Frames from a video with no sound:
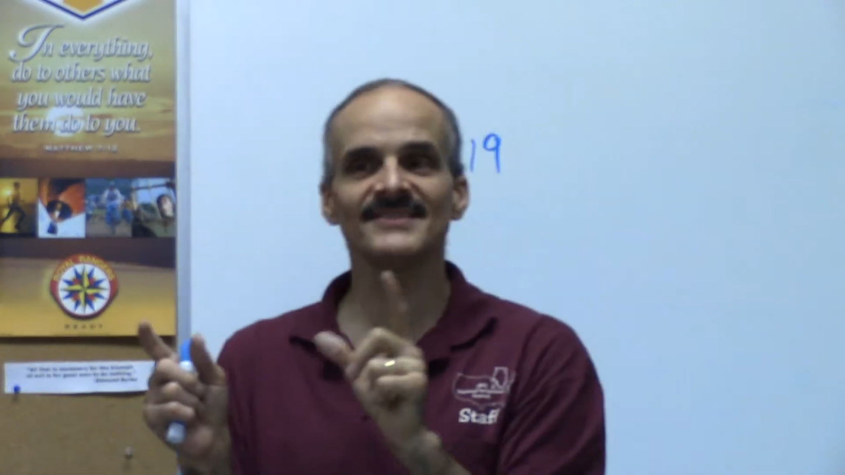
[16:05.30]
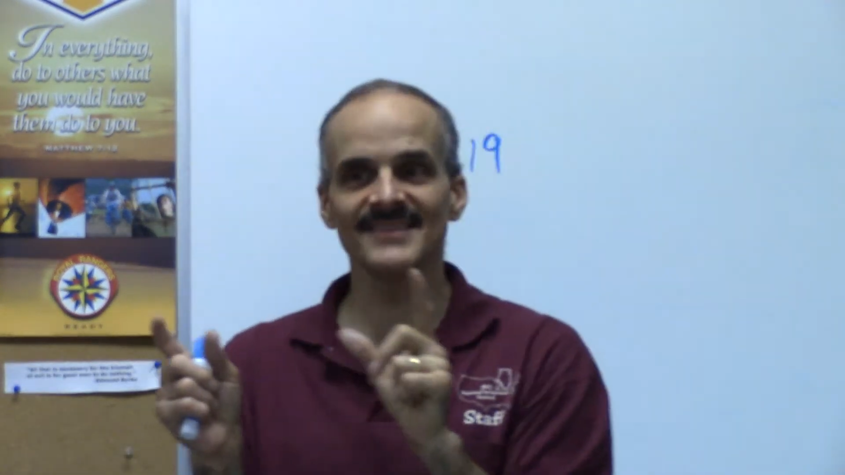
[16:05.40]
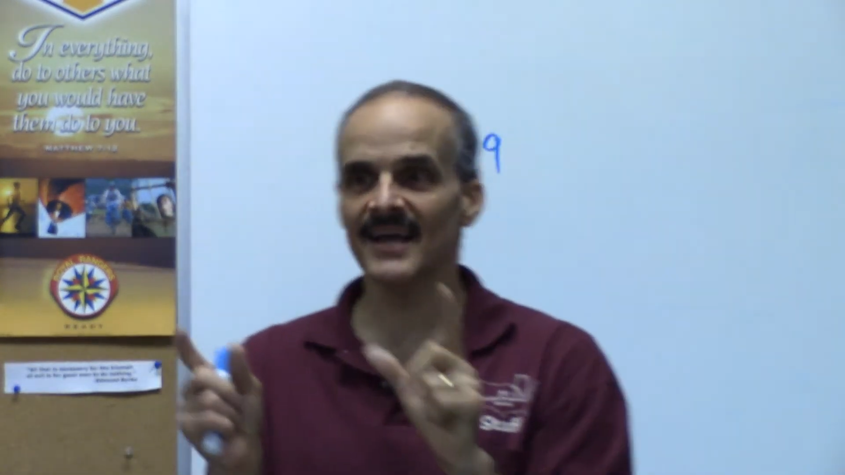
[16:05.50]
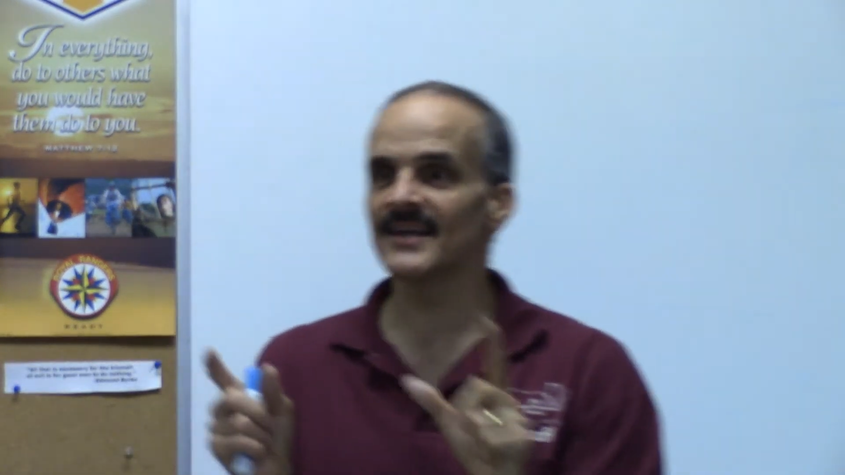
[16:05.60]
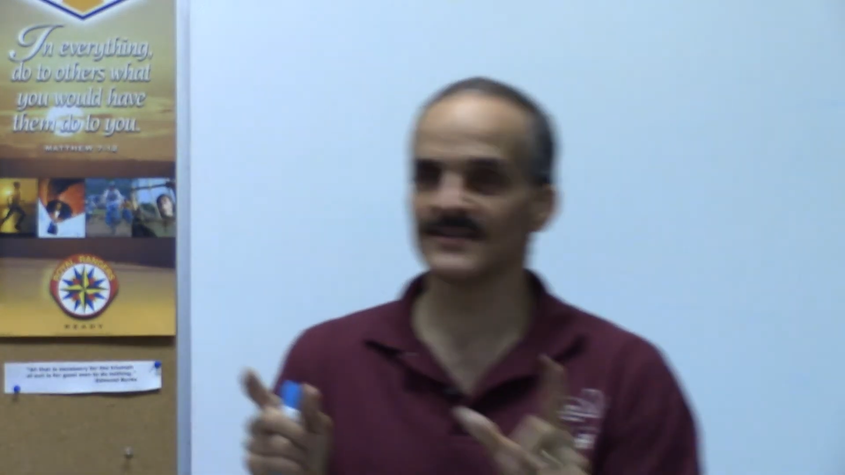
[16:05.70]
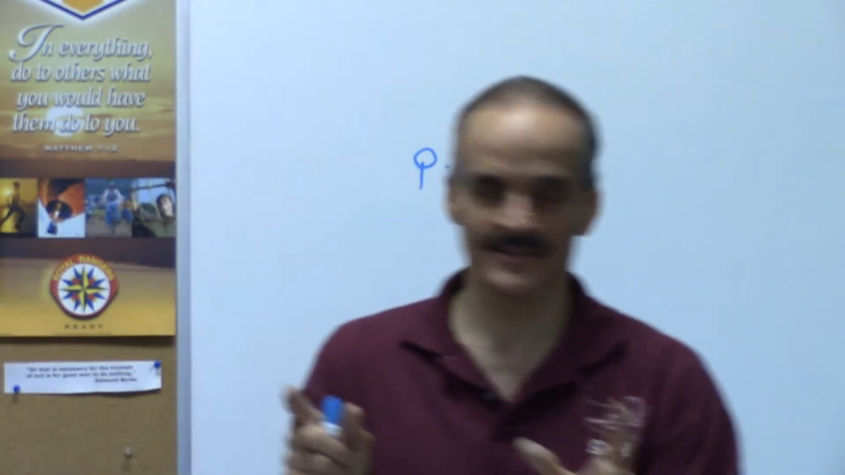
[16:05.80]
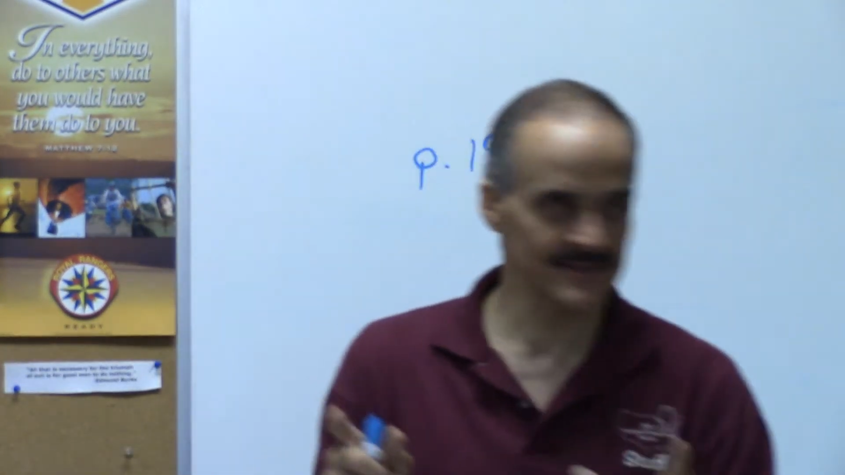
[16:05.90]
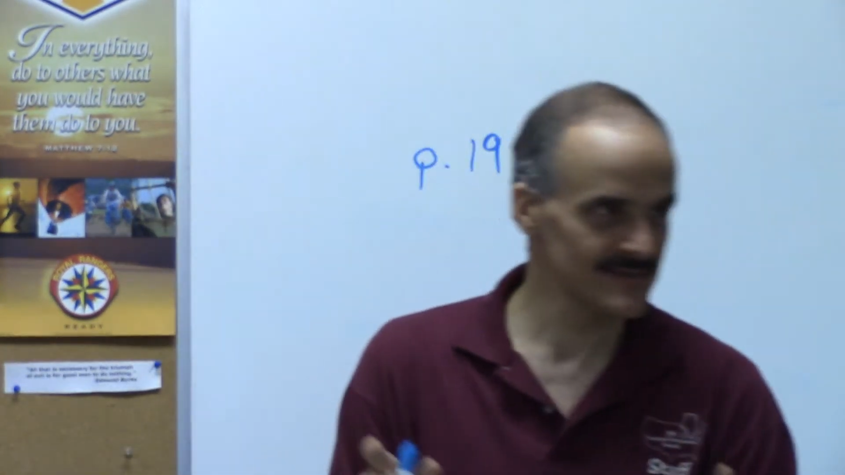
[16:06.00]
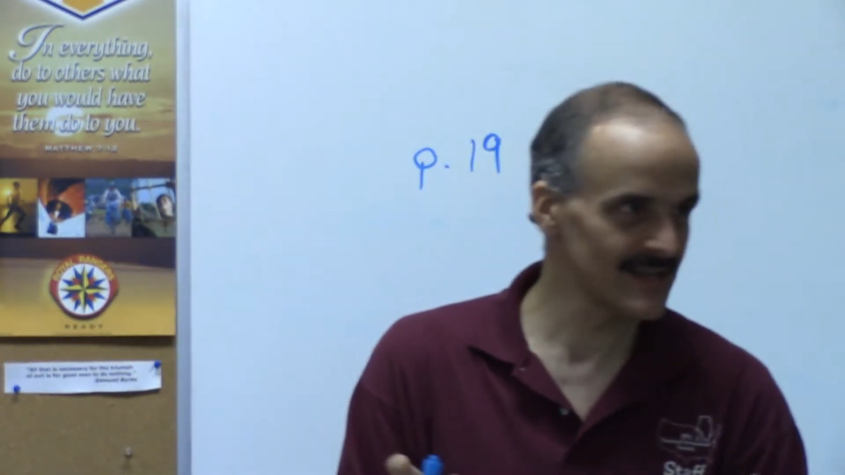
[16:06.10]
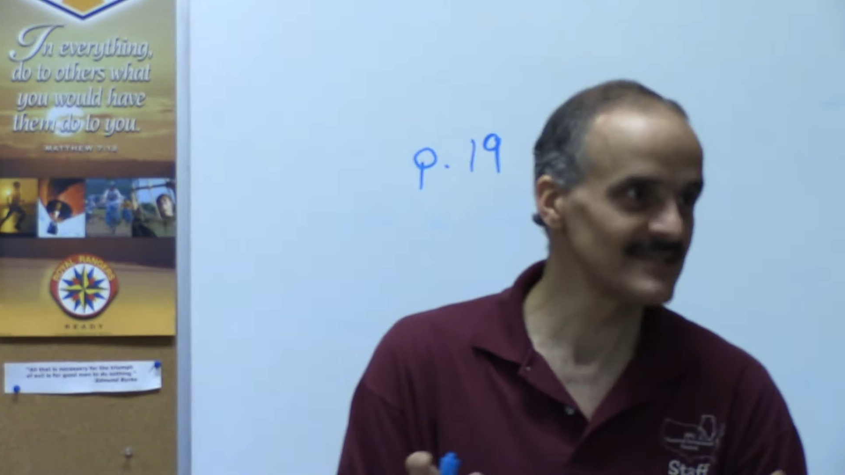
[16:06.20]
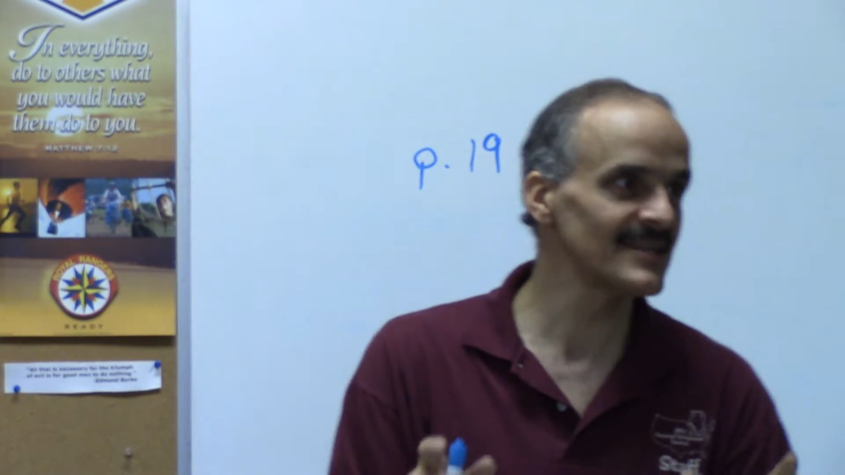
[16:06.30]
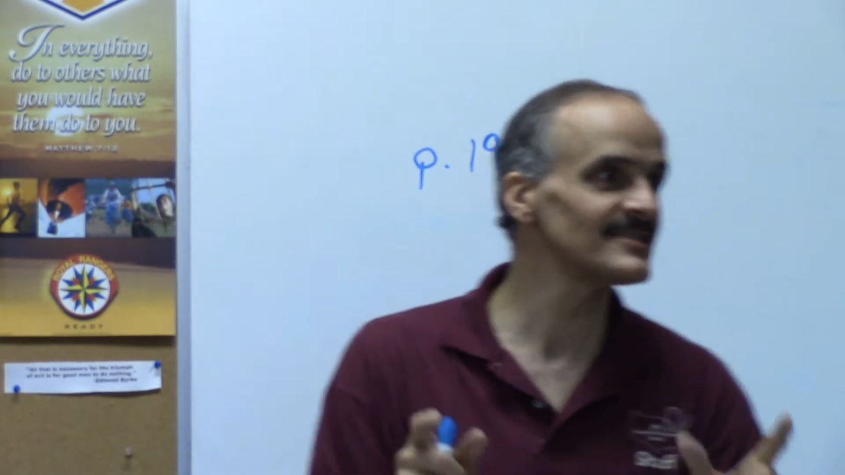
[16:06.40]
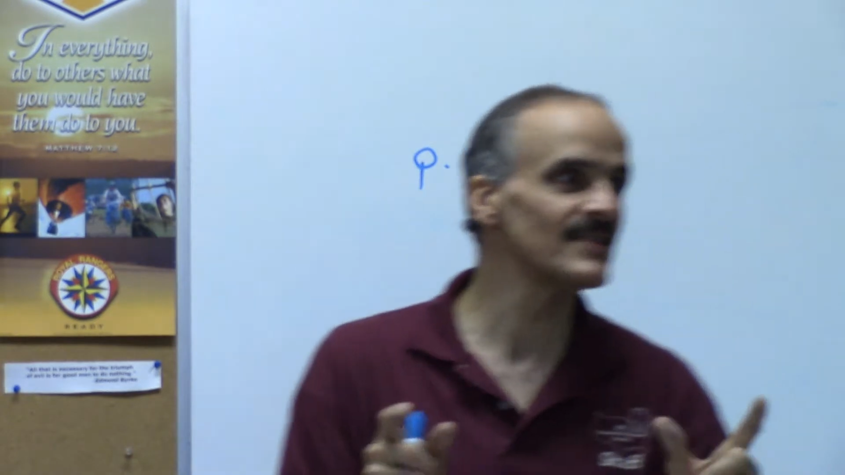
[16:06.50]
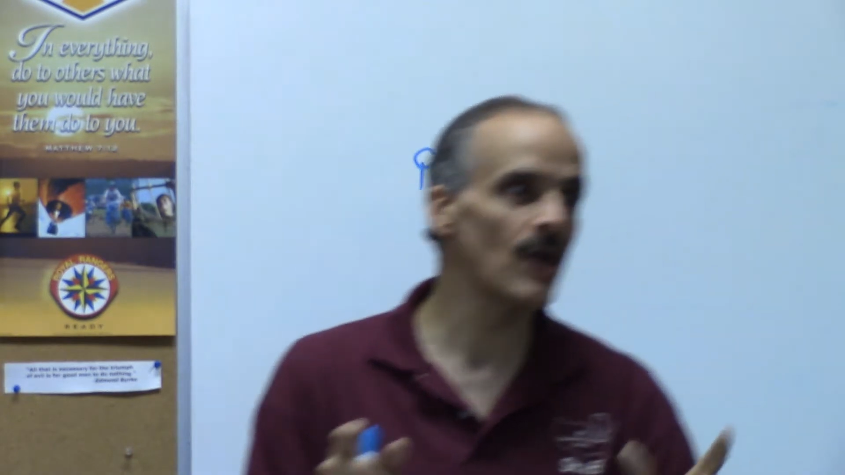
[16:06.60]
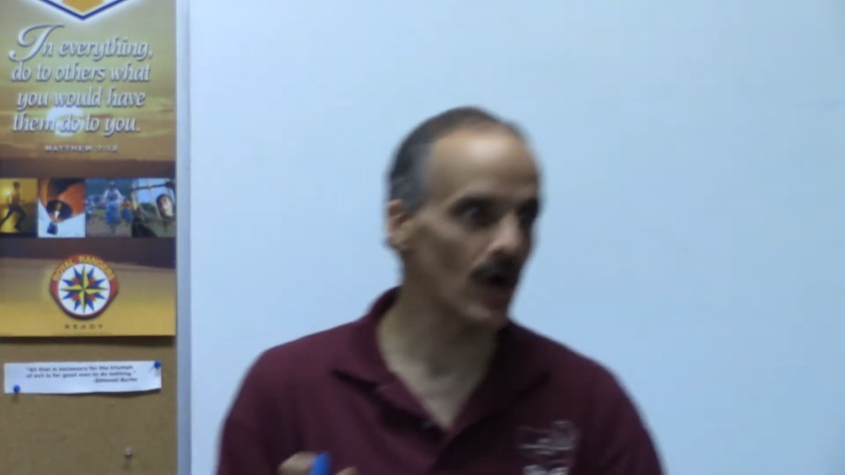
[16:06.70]
seconds and
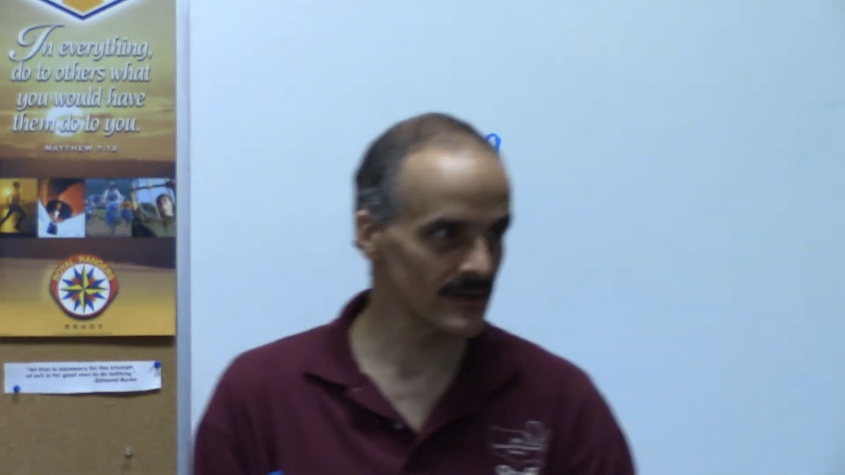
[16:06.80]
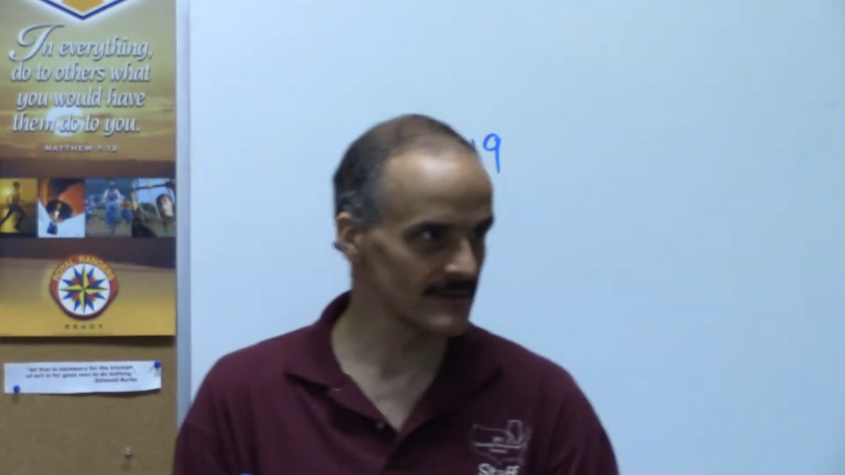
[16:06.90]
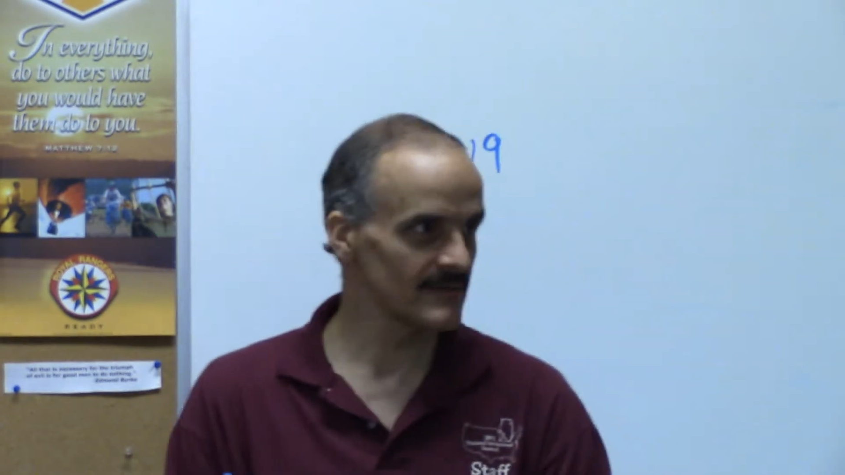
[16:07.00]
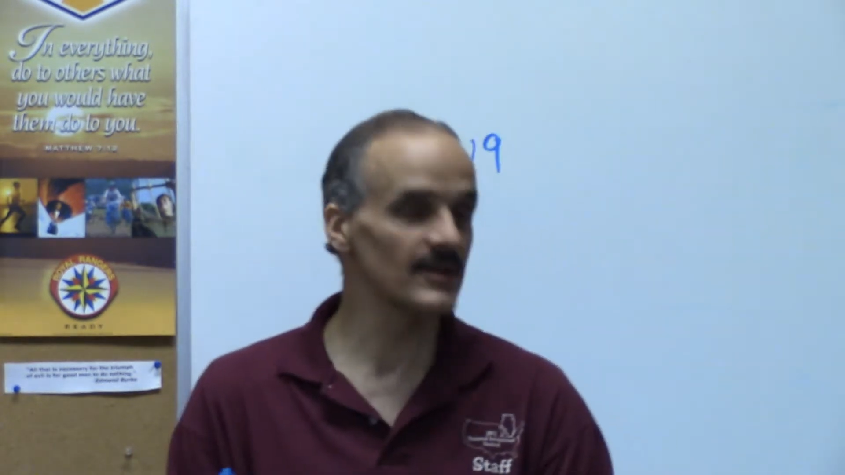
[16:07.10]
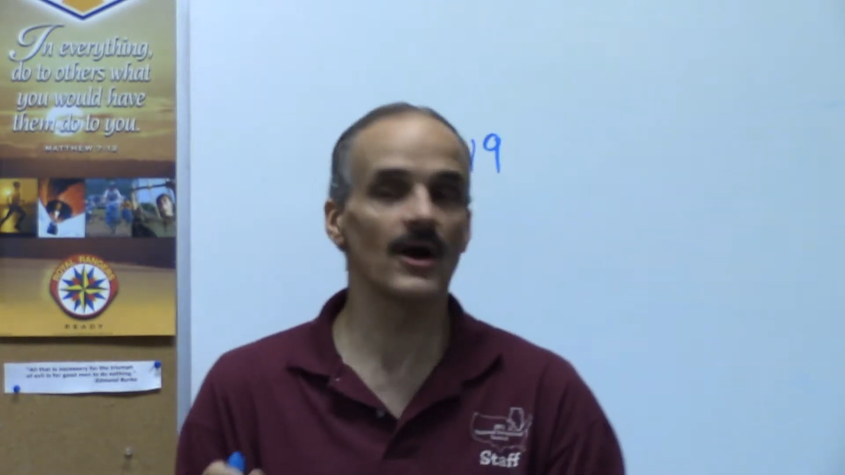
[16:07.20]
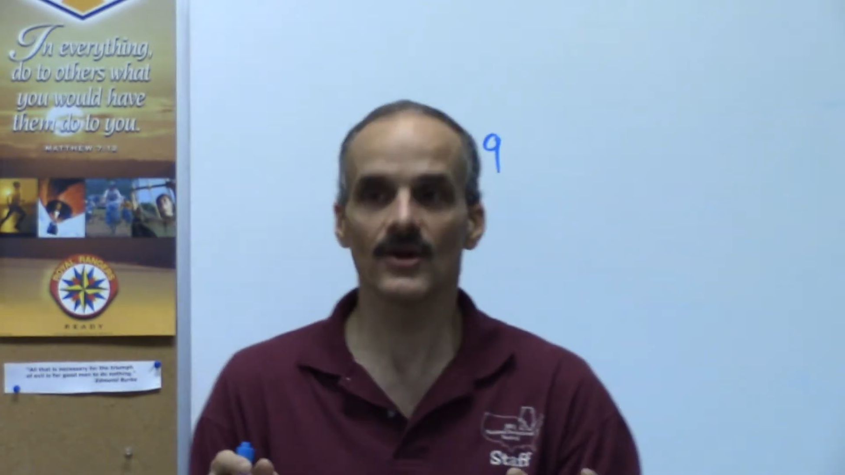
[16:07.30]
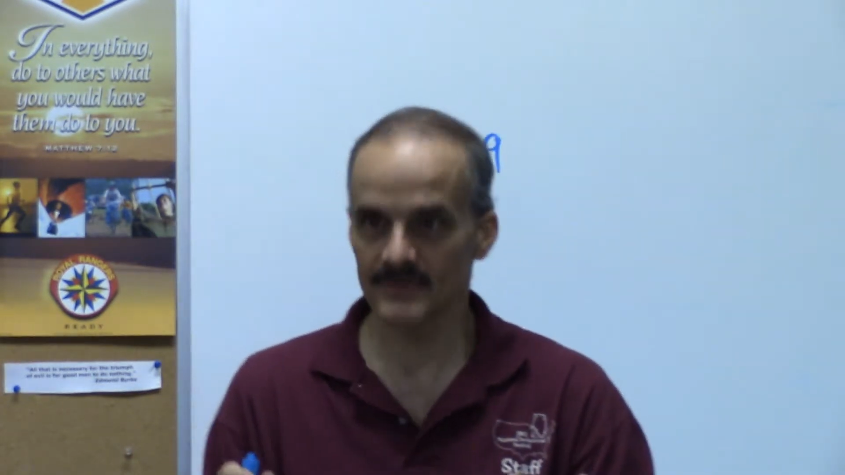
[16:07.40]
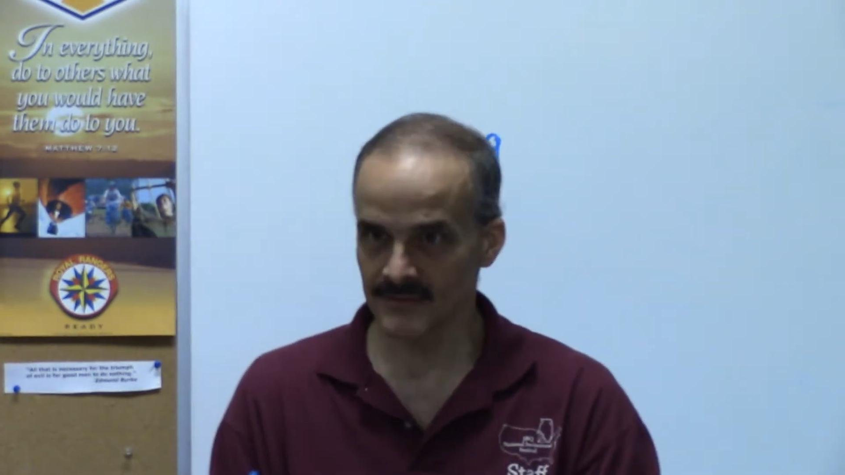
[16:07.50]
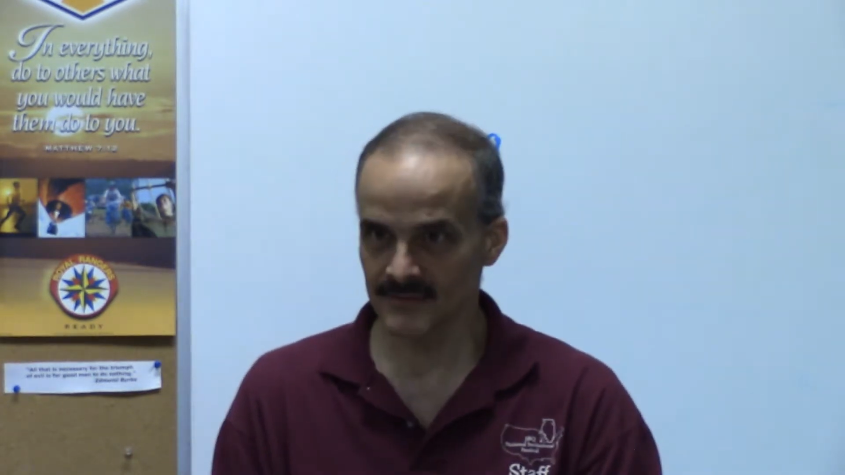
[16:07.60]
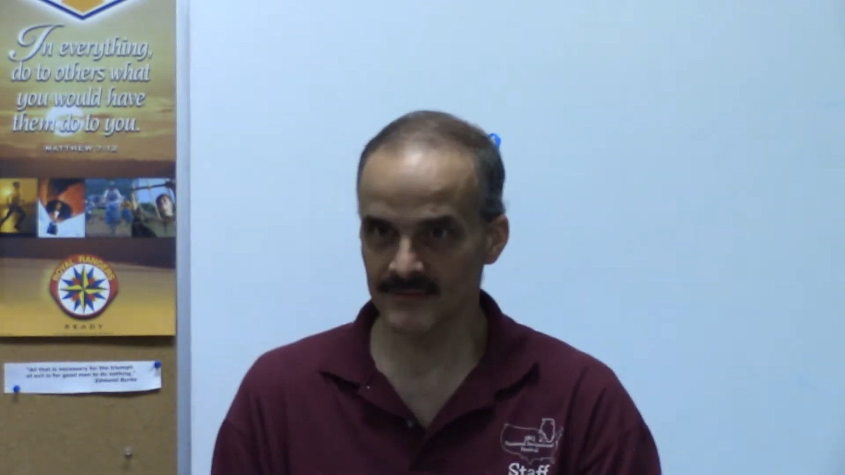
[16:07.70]
says the garden, the garden,